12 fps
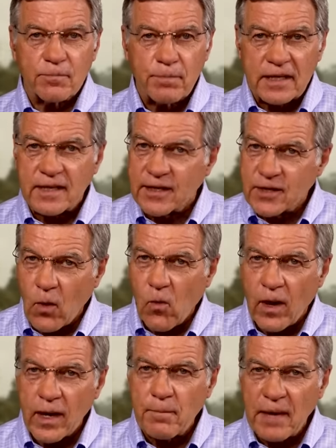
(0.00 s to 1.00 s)
but they don't
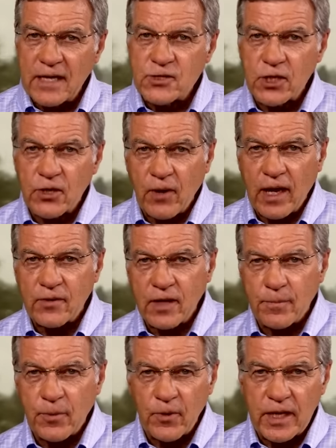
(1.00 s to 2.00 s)
want a major ground
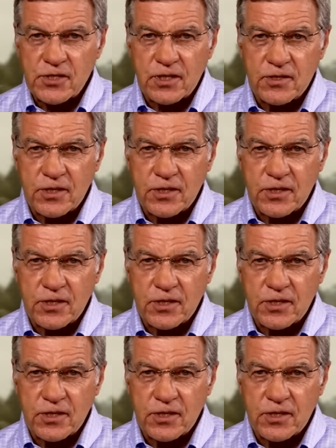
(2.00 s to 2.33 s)
operation.